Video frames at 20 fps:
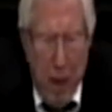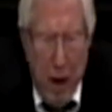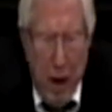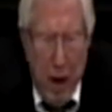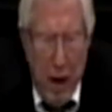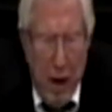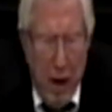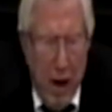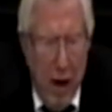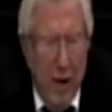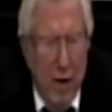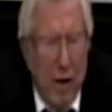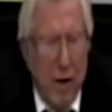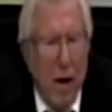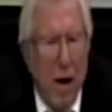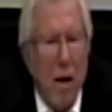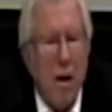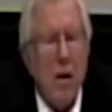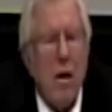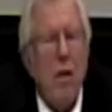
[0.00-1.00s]
I had
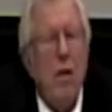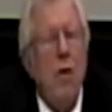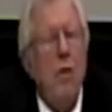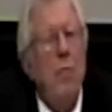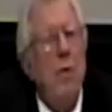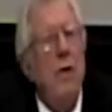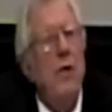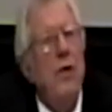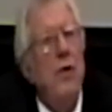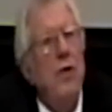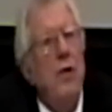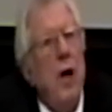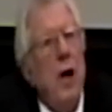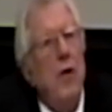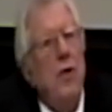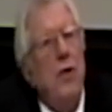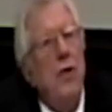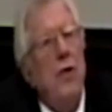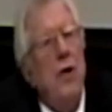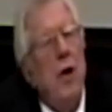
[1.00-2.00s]
an uncle who was a
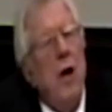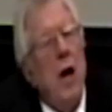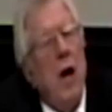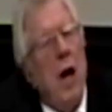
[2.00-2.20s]
judge,